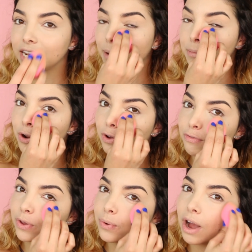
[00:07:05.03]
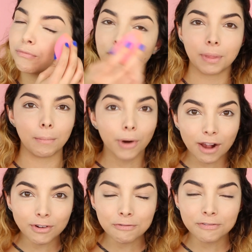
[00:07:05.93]
Let me know if you come from the
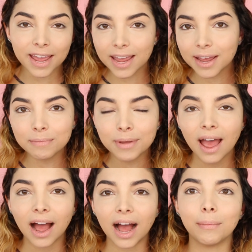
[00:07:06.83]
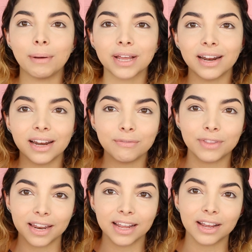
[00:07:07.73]
Bravo fam. I'm gonna leave the
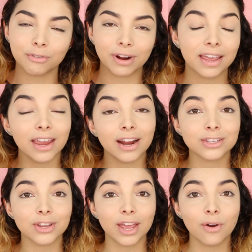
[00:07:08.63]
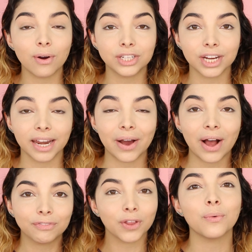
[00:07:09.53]
link right here so you can go and check it out
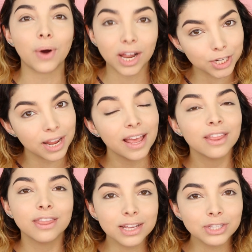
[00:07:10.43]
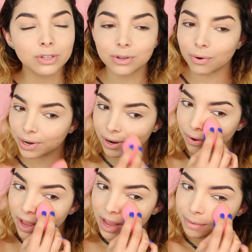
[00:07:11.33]
after you watch this tutorial.
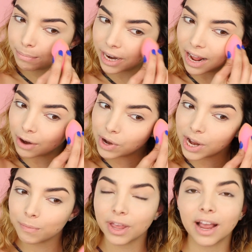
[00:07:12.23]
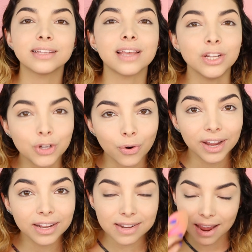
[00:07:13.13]
But I really hope that you guys enjoy
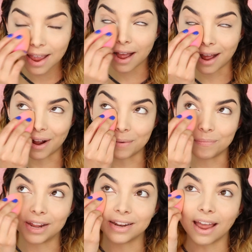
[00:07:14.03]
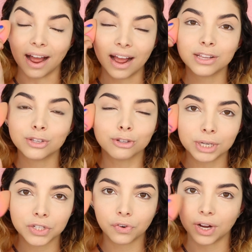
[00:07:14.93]
it, and yeah, I had so
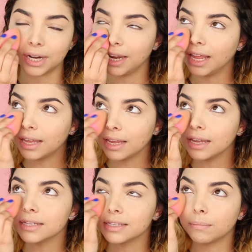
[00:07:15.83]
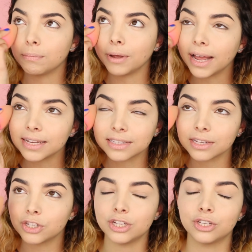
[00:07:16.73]
much fun. Nikki is the best.
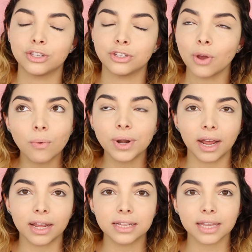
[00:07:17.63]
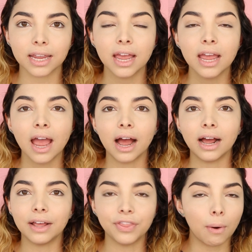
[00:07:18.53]
She's so nice. Like,
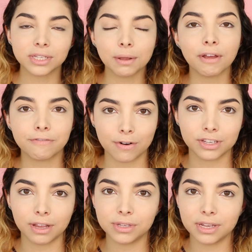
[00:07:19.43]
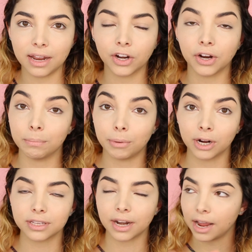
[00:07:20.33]
that wasn't my first time seeing her in person.